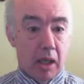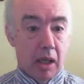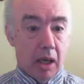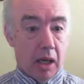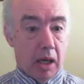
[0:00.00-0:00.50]

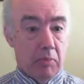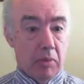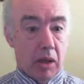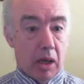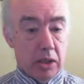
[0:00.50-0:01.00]

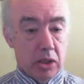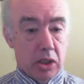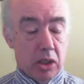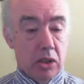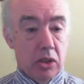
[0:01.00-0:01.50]
And
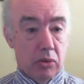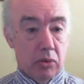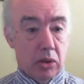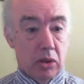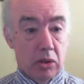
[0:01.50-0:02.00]
you
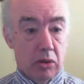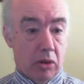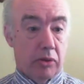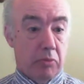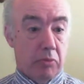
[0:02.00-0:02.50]
can look
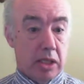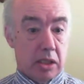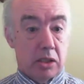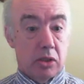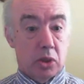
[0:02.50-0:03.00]
at the
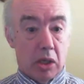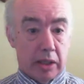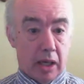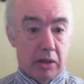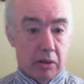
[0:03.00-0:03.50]
races. You try and
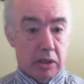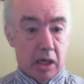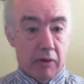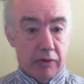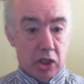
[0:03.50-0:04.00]
get an
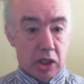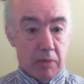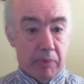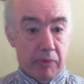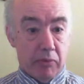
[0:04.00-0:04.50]
idea of the
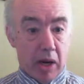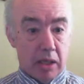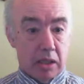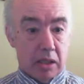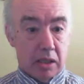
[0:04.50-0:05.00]
shape of the
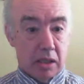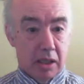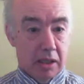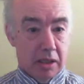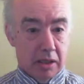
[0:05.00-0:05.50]
race.
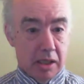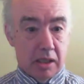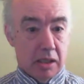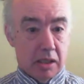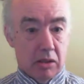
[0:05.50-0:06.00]
Is
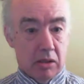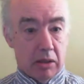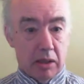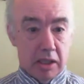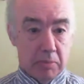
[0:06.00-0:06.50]
this
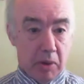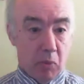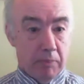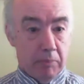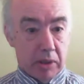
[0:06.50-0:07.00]
likely to be
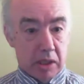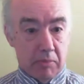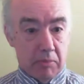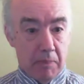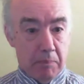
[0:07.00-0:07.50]
won by
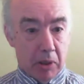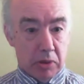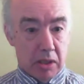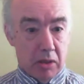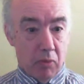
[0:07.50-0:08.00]
something
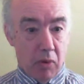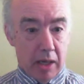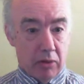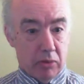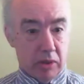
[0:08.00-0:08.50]
bolted away,
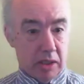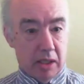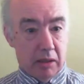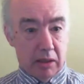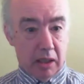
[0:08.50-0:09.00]
or is it
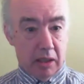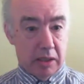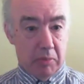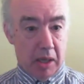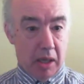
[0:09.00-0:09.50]
likely to
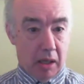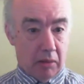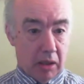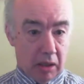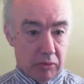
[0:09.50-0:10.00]
be a
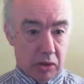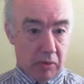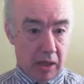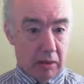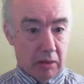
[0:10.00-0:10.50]
close
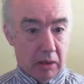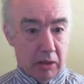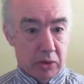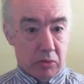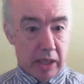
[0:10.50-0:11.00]

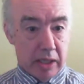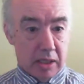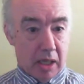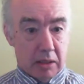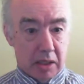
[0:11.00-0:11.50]
race
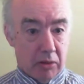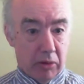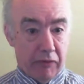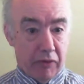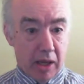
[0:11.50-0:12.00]
tactical
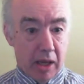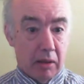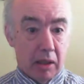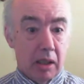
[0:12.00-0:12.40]
affair?